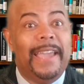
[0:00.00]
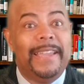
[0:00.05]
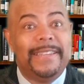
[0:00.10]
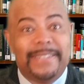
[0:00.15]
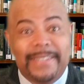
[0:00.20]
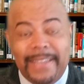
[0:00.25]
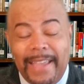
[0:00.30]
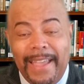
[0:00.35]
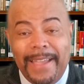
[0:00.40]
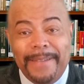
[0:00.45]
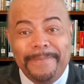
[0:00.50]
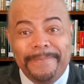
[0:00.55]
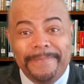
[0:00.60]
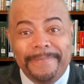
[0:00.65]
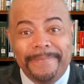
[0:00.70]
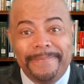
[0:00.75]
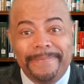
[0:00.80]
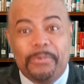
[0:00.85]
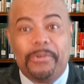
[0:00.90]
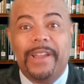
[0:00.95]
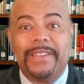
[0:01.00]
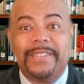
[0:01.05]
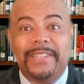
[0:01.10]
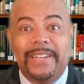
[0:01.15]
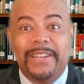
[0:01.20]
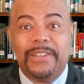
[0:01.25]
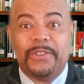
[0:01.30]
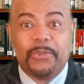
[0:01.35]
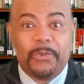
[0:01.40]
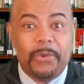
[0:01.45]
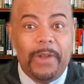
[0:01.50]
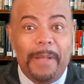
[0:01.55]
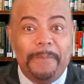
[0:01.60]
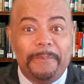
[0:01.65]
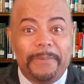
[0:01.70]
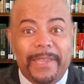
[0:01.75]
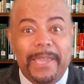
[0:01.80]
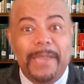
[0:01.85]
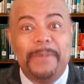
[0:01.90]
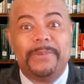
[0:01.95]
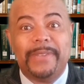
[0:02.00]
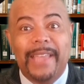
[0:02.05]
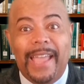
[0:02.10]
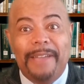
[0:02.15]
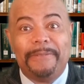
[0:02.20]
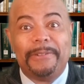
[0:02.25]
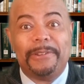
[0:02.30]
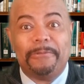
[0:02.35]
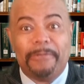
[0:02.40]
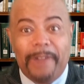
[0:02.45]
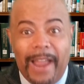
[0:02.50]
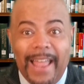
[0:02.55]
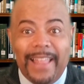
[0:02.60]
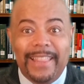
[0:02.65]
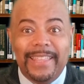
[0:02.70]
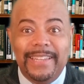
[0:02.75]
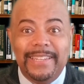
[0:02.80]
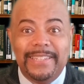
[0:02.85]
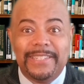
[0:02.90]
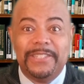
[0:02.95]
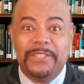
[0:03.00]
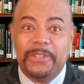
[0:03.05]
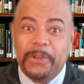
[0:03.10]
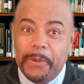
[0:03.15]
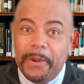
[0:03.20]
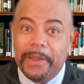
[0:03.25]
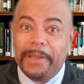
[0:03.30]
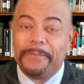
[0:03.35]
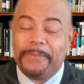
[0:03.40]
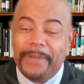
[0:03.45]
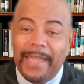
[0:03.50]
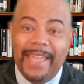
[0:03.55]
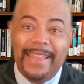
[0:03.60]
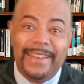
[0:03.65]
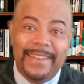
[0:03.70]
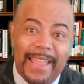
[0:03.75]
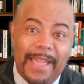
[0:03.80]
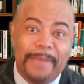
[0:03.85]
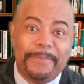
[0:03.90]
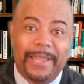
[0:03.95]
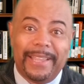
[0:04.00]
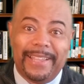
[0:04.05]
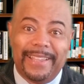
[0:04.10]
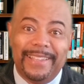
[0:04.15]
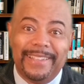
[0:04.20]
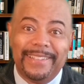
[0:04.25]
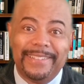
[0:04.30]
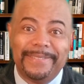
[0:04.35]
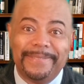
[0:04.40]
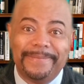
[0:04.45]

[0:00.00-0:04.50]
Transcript: Hey, Sam. President Trump keeps having rallies during a pandemic.